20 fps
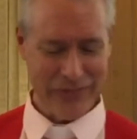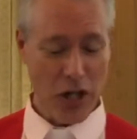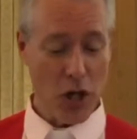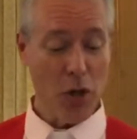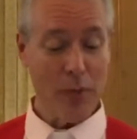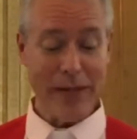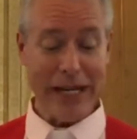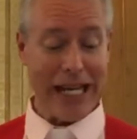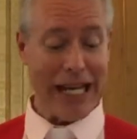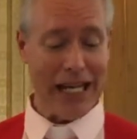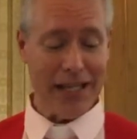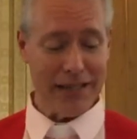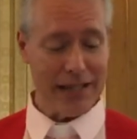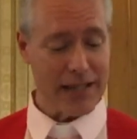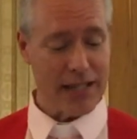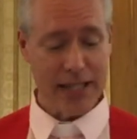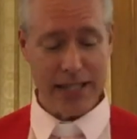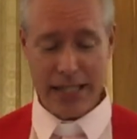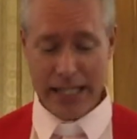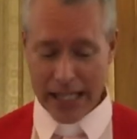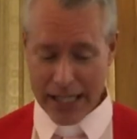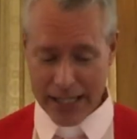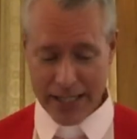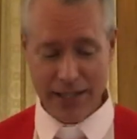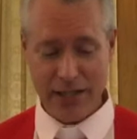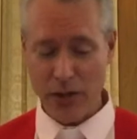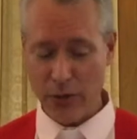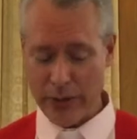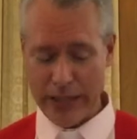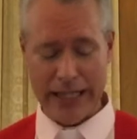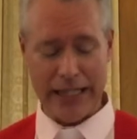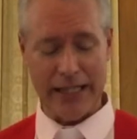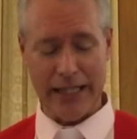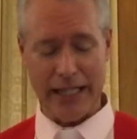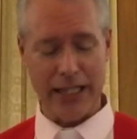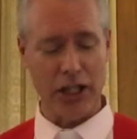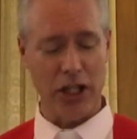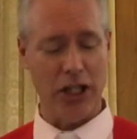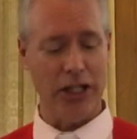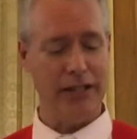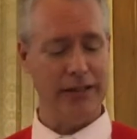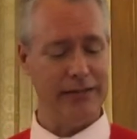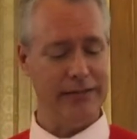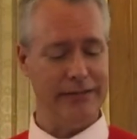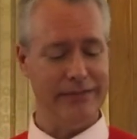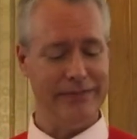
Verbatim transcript: nobody else does quite like her.